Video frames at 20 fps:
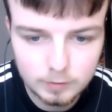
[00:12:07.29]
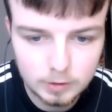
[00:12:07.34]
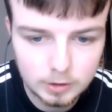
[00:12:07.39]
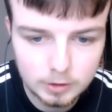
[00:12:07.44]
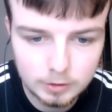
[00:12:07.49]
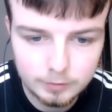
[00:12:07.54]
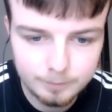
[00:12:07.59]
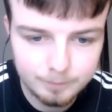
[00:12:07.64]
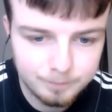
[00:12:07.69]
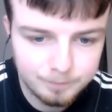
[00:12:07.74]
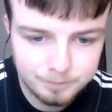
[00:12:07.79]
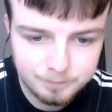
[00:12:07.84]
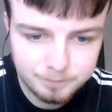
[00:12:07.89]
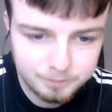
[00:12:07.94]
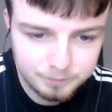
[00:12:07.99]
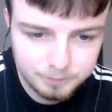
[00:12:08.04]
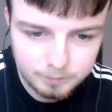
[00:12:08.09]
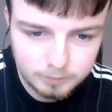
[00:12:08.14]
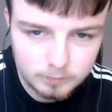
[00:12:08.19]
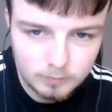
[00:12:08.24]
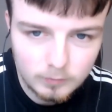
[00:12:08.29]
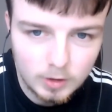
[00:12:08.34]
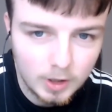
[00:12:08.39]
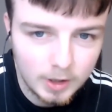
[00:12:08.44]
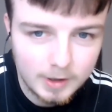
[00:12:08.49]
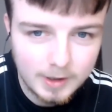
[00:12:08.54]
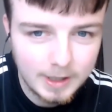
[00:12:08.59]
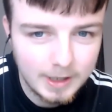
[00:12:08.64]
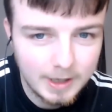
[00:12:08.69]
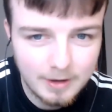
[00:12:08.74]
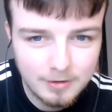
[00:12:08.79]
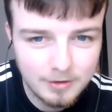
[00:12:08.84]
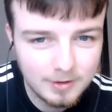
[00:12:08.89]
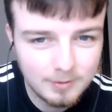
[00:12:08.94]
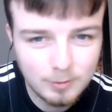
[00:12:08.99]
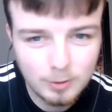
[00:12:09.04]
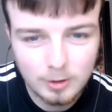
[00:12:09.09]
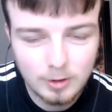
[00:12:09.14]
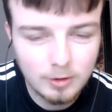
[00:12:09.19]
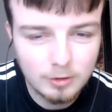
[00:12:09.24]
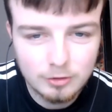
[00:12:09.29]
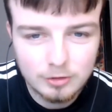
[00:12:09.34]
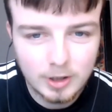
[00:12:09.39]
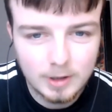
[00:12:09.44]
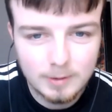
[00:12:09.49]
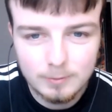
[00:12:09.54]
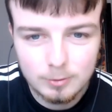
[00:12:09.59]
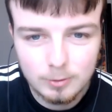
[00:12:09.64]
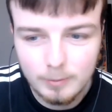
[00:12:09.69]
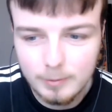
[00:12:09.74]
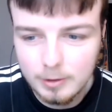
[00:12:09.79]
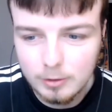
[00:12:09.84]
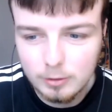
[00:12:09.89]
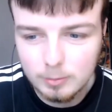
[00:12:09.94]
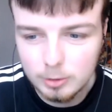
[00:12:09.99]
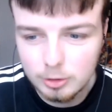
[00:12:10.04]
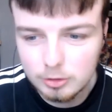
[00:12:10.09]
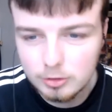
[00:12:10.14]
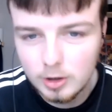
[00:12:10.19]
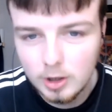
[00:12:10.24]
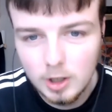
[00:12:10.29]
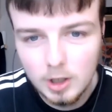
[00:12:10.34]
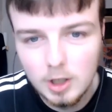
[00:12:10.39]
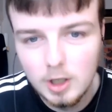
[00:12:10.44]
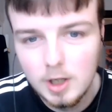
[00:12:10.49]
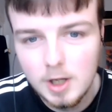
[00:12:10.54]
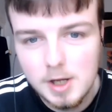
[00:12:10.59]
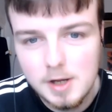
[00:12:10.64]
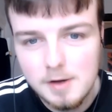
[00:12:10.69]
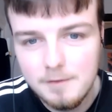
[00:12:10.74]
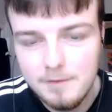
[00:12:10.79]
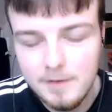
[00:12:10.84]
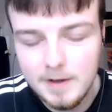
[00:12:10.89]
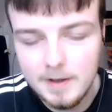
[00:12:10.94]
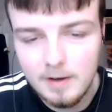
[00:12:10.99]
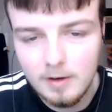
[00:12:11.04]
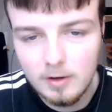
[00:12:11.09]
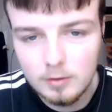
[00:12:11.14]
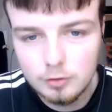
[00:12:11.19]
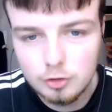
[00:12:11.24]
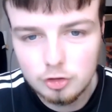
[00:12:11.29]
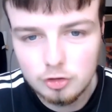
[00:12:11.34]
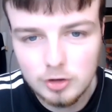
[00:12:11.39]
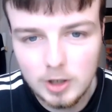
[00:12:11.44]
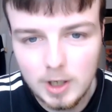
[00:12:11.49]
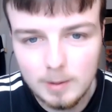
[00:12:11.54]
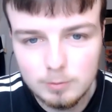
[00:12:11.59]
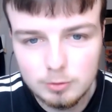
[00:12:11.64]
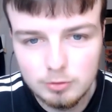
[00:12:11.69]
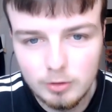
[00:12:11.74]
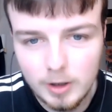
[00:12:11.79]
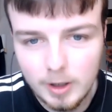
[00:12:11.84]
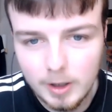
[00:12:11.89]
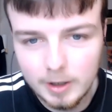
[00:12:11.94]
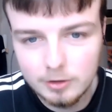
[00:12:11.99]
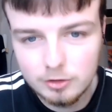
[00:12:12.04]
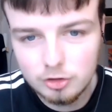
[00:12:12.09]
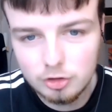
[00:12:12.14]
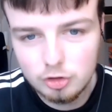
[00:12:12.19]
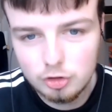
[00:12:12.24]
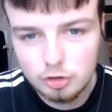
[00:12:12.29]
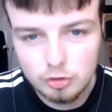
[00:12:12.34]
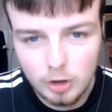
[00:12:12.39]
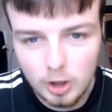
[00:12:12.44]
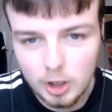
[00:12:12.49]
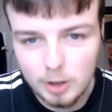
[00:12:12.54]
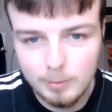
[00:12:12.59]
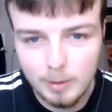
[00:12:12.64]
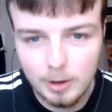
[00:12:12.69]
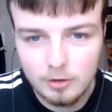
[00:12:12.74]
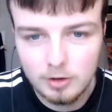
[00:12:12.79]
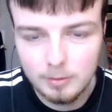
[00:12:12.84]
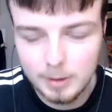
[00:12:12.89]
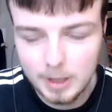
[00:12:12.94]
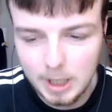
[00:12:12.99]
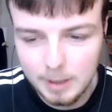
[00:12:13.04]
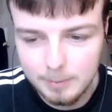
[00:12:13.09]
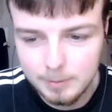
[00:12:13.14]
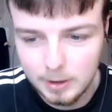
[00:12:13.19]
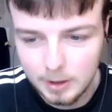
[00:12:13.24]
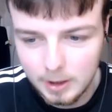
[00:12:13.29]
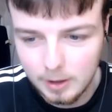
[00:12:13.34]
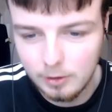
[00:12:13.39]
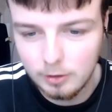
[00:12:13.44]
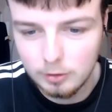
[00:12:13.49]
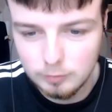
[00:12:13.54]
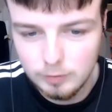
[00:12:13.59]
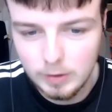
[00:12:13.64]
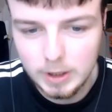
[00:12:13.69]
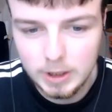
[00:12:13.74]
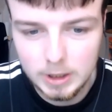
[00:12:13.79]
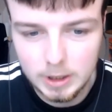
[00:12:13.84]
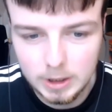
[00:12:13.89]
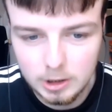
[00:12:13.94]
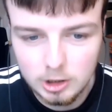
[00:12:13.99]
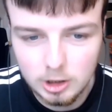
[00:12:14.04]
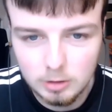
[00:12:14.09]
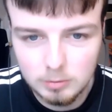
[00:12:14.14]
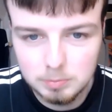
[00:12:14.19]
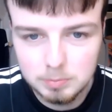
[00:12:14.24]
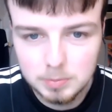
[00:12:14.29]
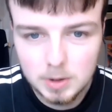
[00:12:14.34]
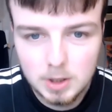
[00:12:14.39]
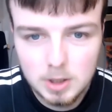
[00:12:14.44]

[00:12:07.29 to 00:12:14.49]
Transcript: And again, it's another one of those games where he's almost feeding off scraps, really, and just trying to make something happen against a really, you know,